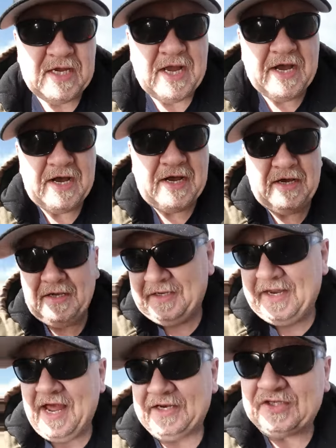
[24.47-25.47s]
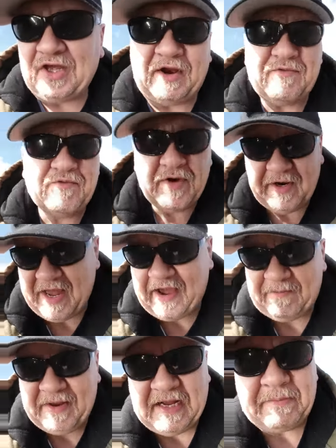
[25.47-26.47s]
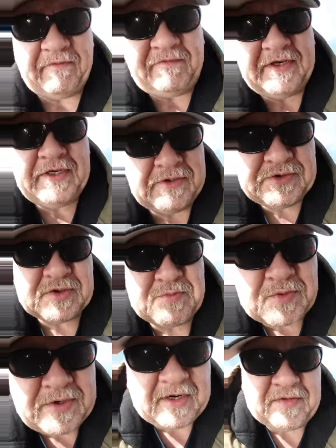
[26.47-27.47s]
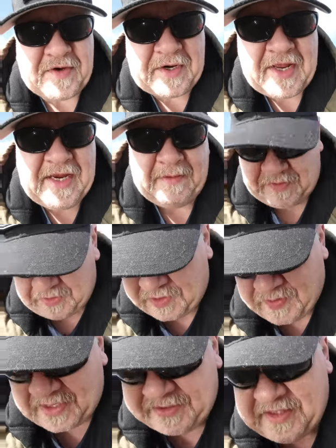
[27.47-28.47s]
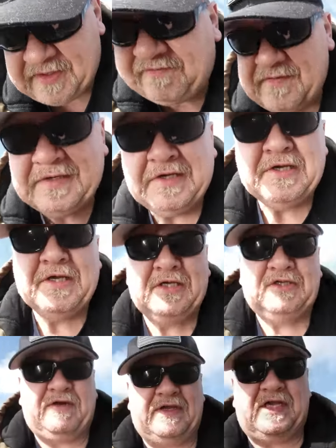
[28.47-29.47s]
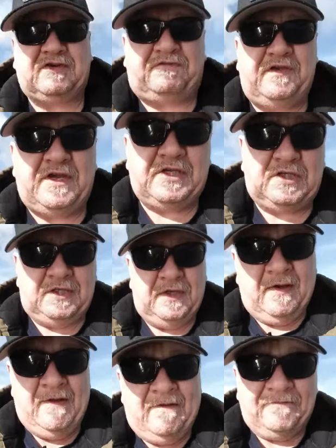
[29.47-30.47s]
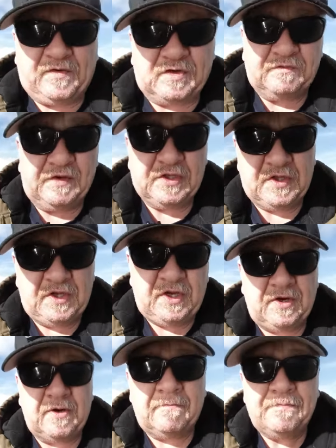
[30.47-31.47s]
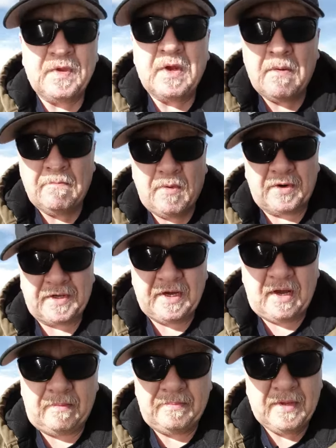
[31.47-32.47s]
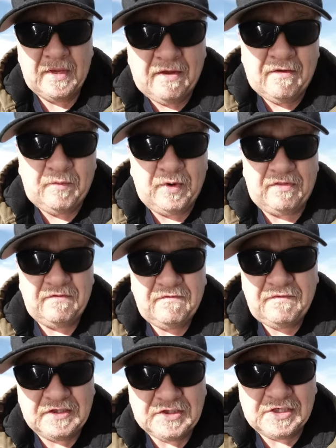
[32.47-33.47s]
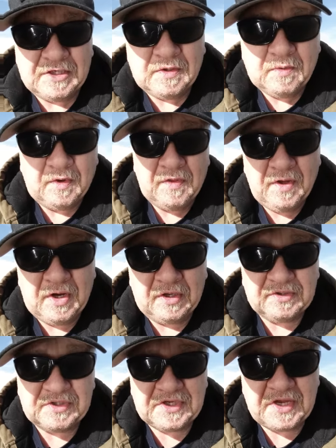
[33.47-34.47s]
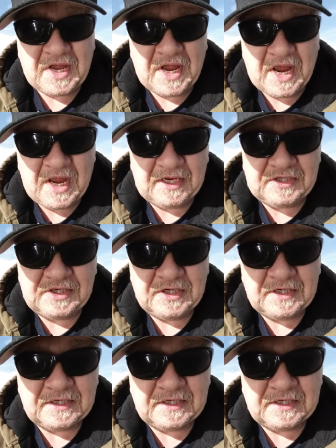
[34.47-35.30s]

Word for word: Uh, yeah, I just thought I'd run out. I made a couple videos this morning and thought, hey, I'm going to go out and get a, see if I can catch a fish. First fish of the year. More to come with Fishing with Uncle Sage.